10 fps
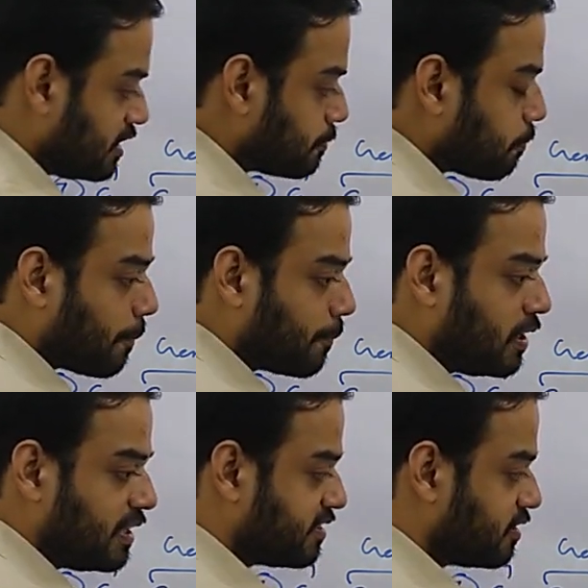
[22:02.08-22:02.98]
this
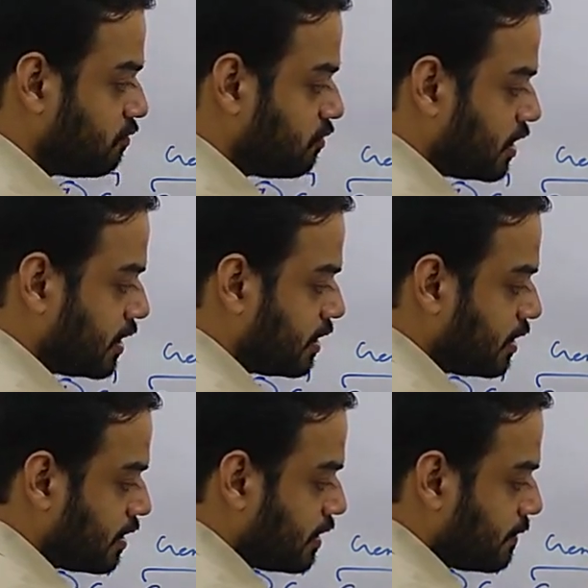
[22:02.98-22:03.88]
population
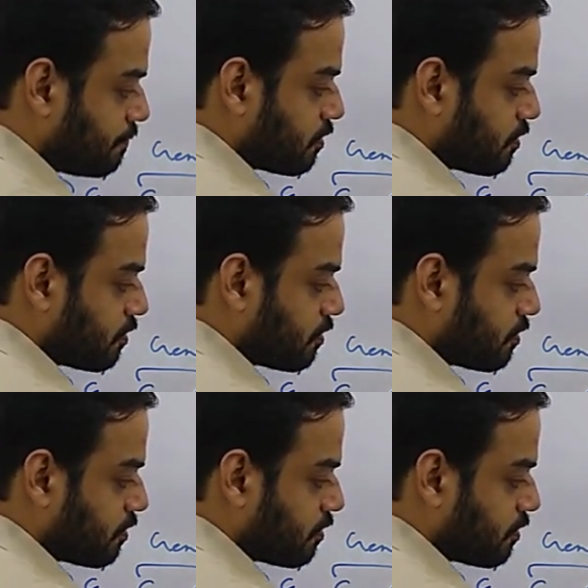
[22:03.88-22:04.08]
1